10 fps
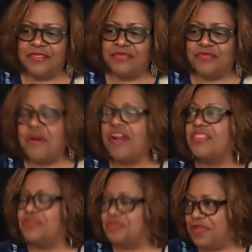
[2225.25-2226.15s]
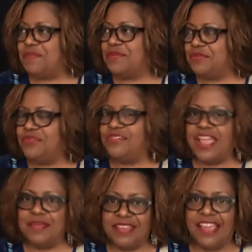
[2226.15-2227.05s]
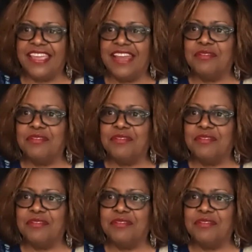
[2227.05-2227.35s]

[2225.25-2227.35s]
four other people whose names I can't